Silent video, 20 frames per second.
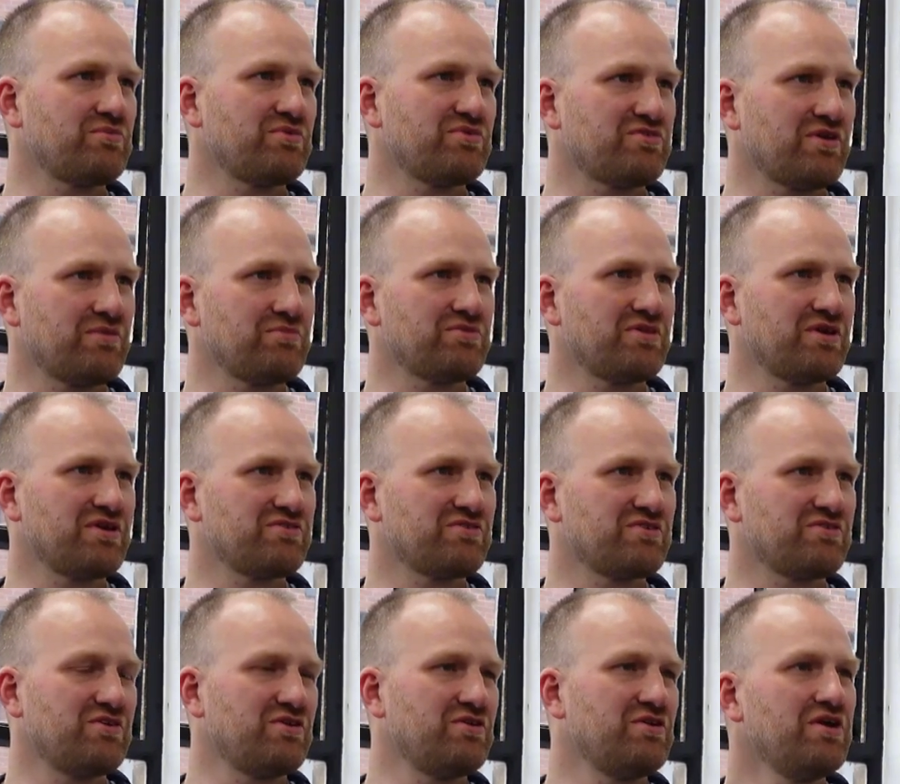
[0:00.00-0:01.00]
with some things,
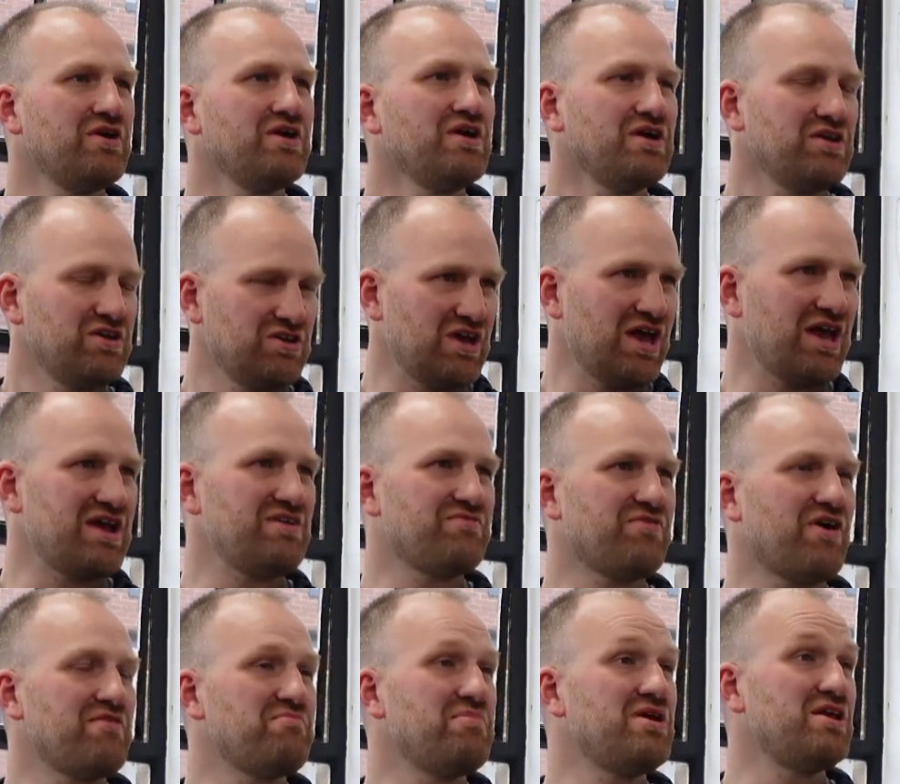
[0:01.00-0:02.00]
because
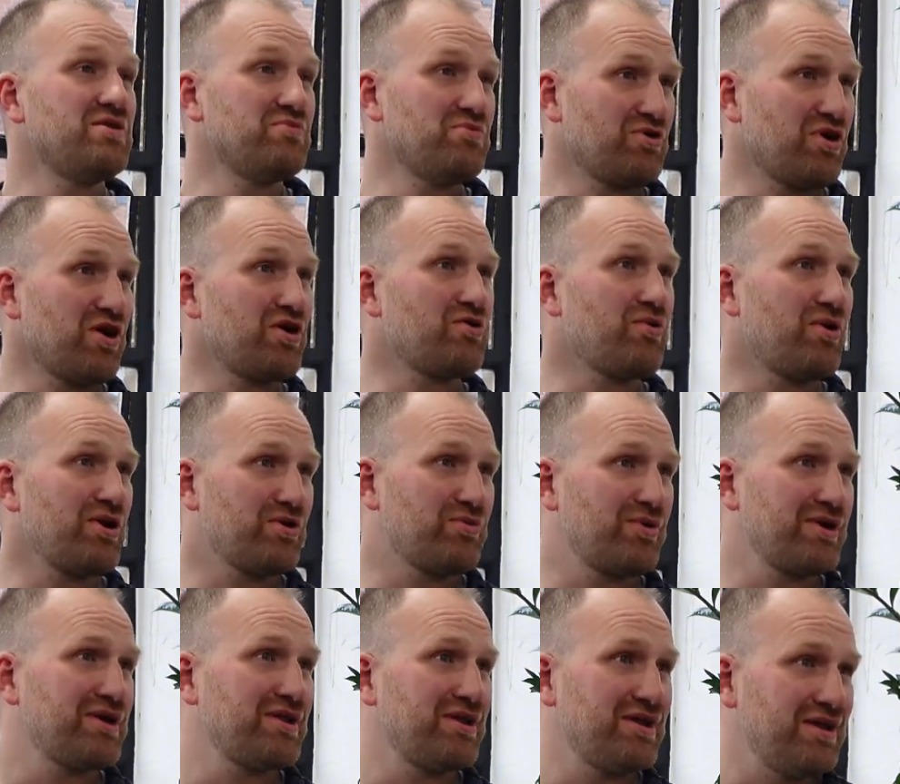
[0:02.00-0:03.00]
85 million will go quite
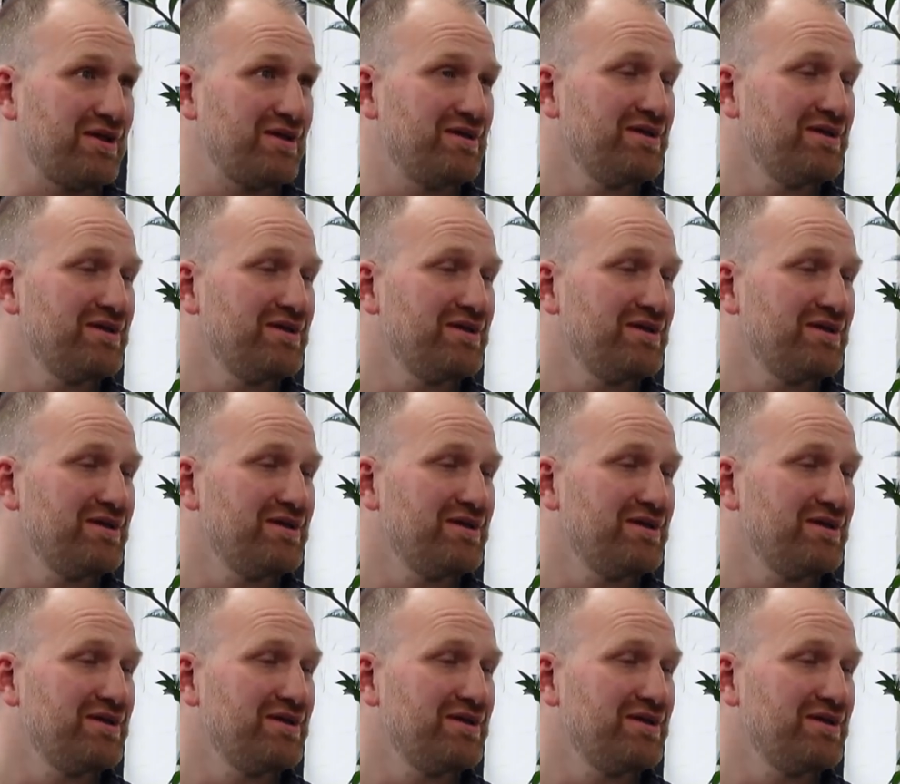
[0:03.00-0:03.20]
quickly.